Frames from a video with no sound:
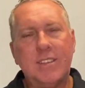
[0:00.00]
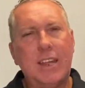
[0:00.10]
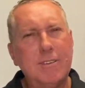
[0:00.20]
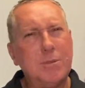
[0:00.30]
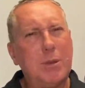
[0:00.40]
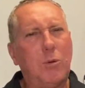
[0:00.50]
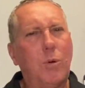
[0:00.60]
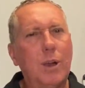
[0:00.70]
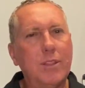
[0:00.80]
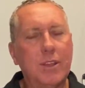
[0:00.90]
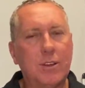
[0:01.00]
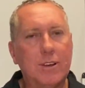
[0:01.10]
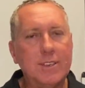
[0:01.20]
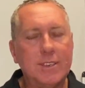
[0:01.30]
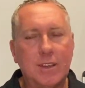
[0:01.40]
Today was a bit quiet though,
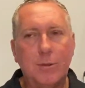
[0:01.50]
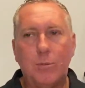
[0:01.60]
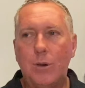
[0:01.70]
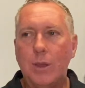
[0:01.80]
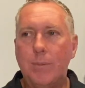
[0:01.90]
guys. I don't know why,